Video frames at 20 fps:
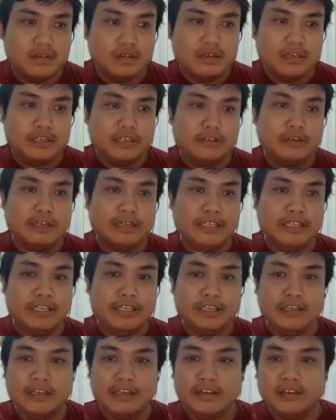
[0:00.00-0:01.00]
you can see
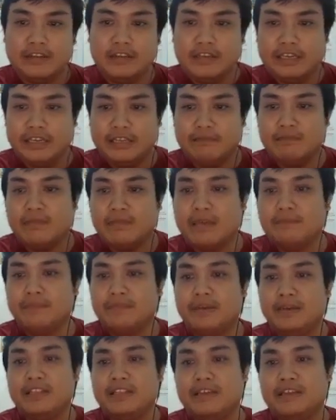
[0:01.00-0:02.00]
here it mapping
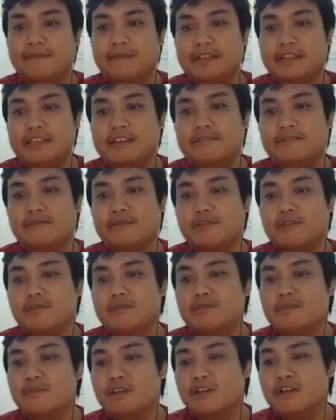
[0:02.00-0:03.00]
the value
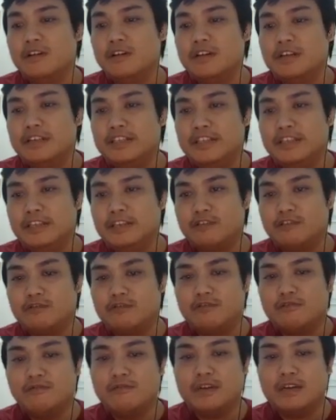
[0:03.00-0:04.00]
from 0 to
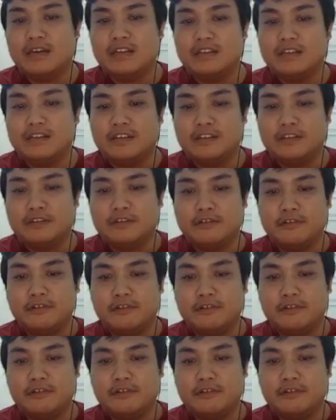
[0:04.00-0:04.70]
1. So